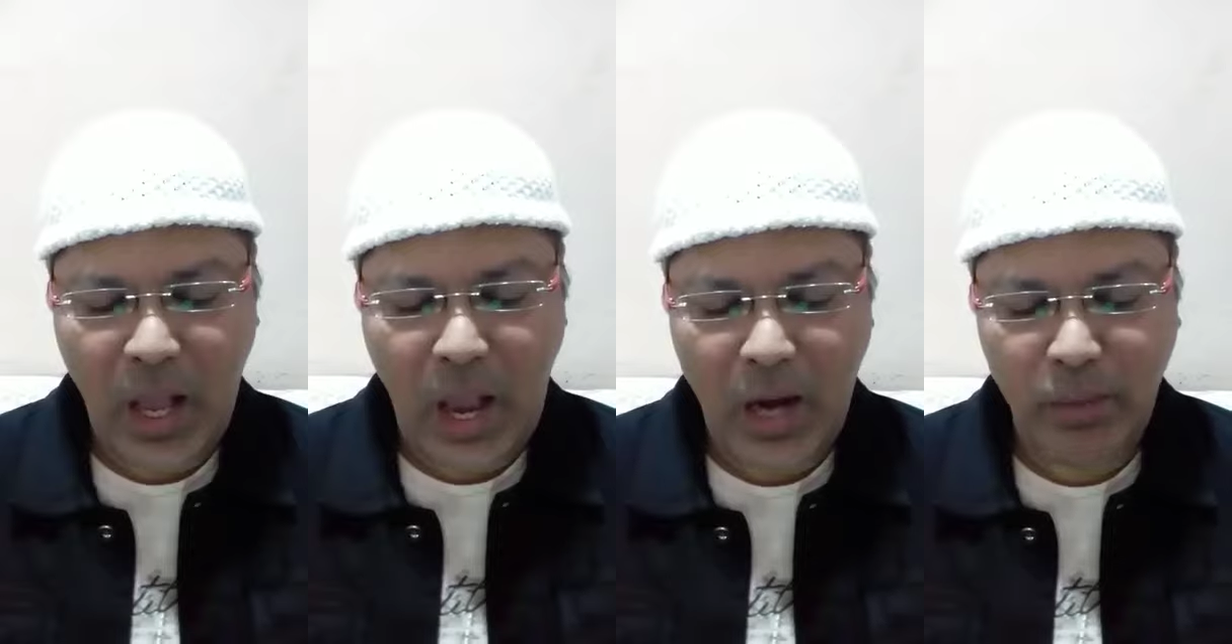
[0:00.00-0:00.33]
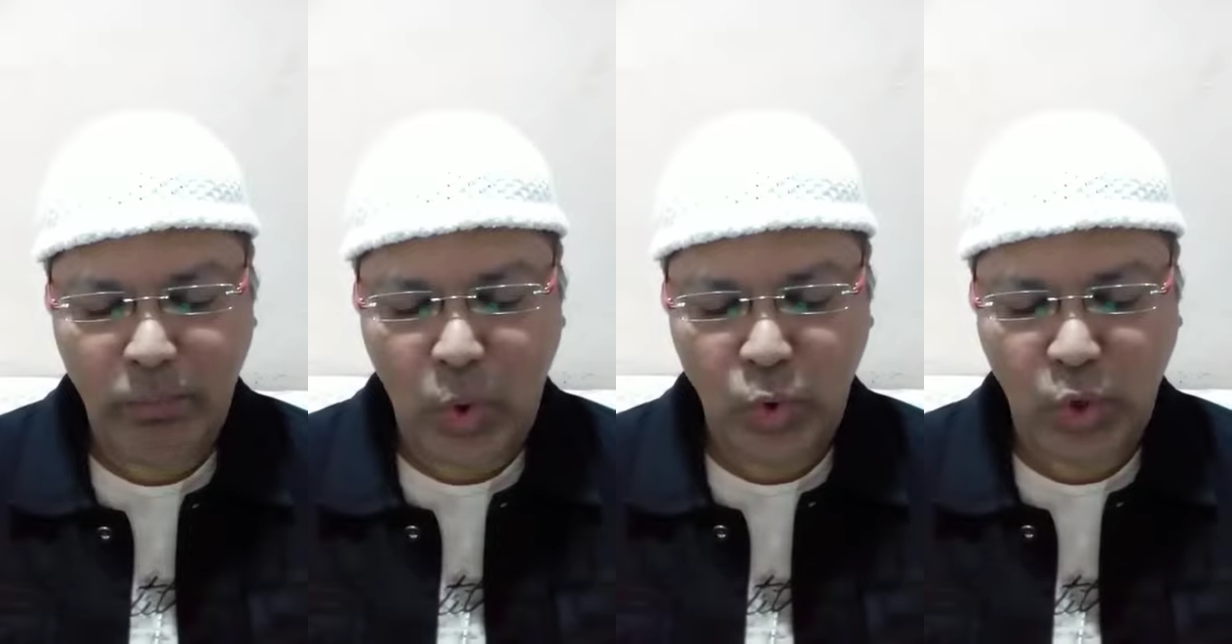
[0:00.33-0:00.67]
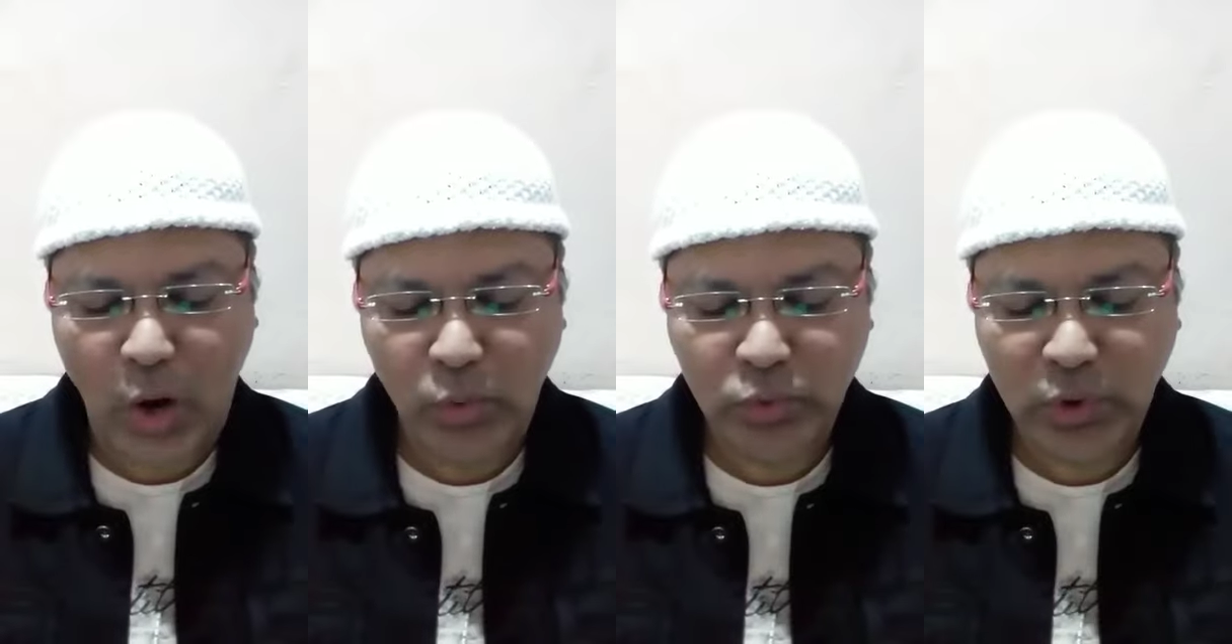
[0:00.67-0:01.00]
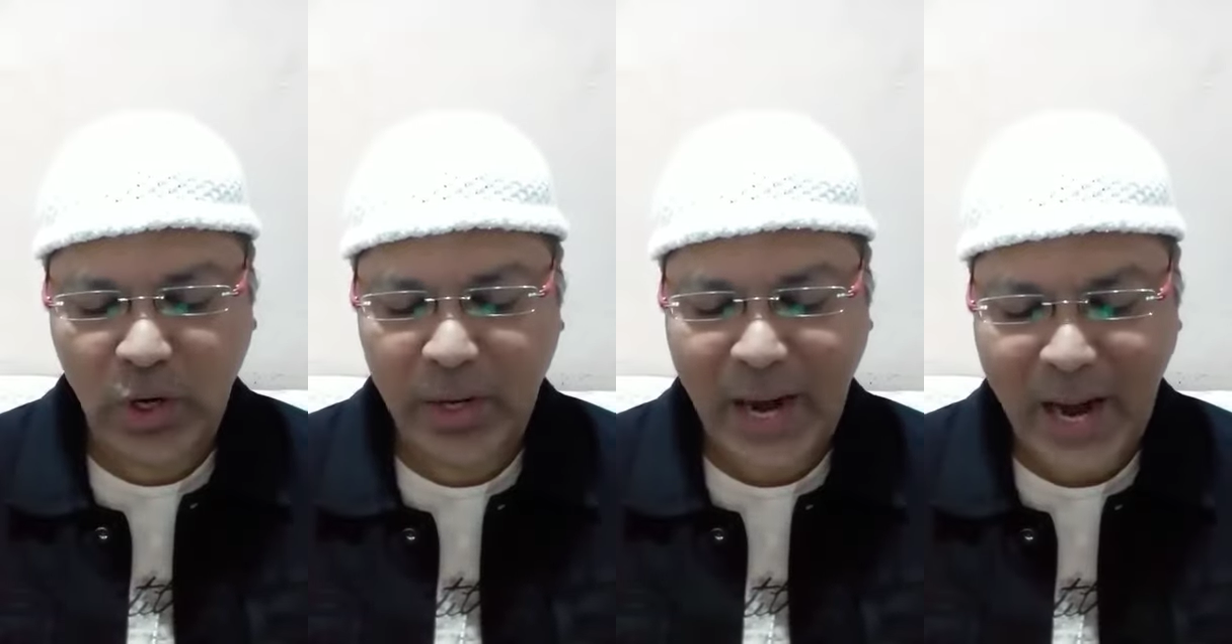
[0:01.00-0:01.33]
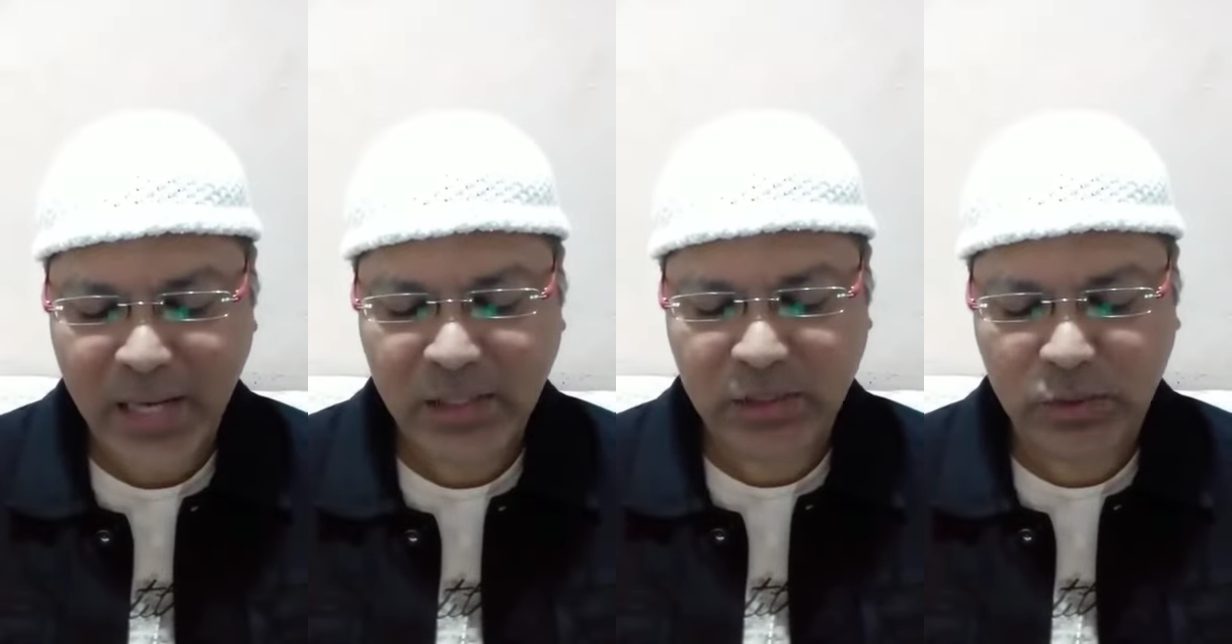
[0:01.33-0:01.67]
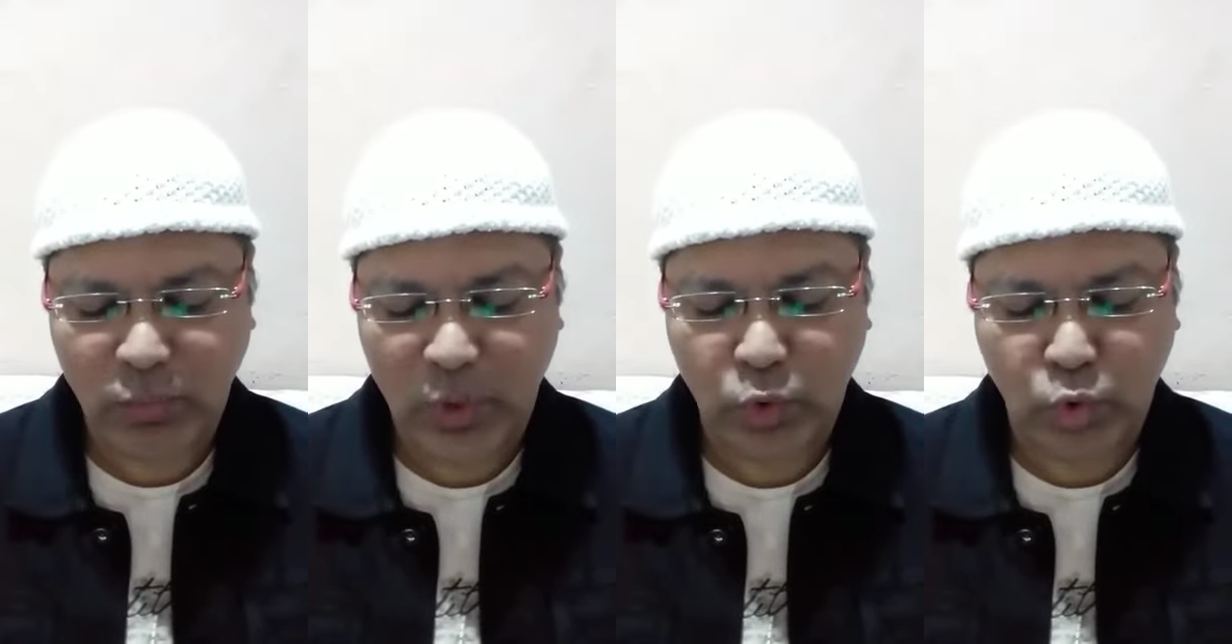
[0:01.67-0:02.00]
and bow down your
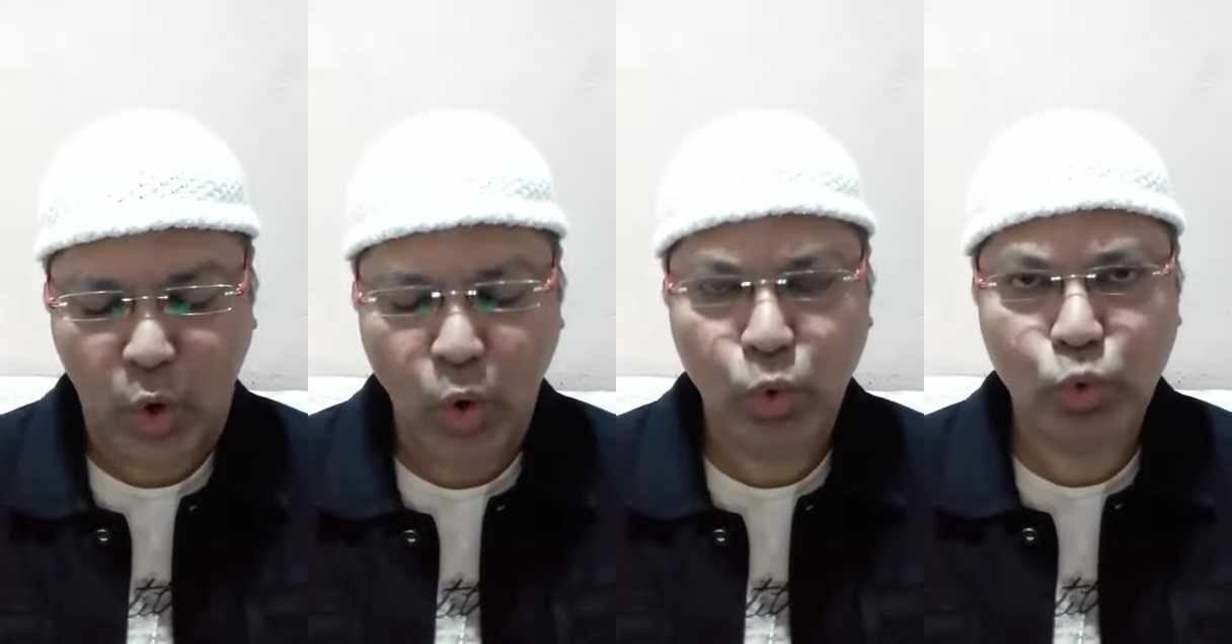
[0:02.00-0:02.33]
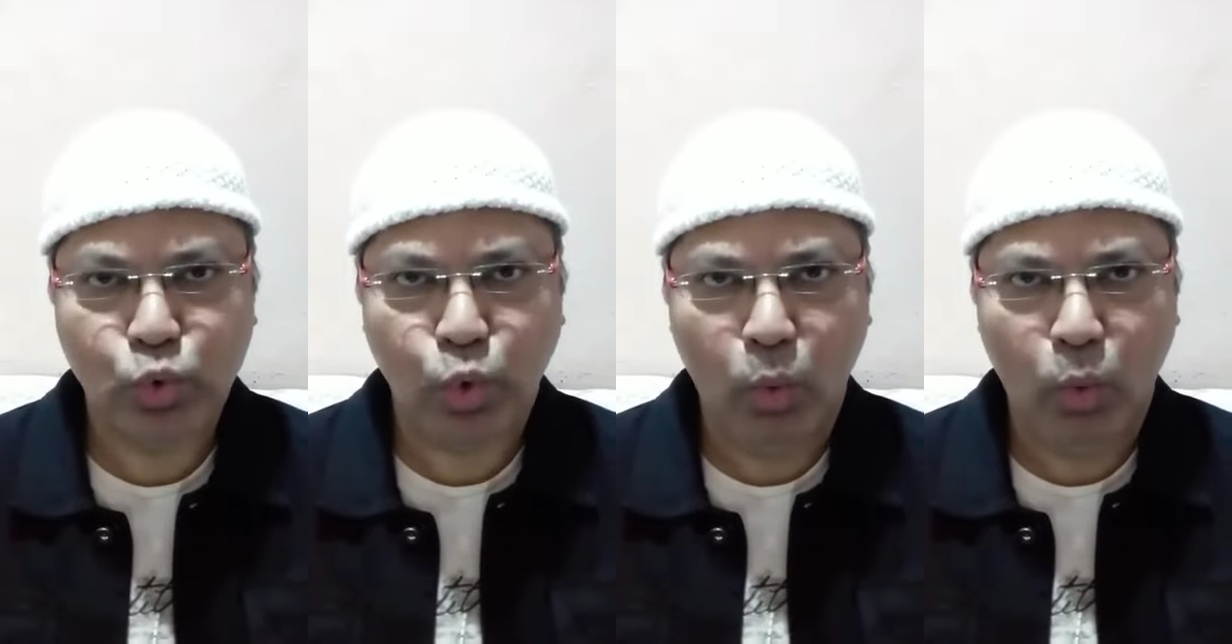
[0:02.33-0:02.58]
heads with those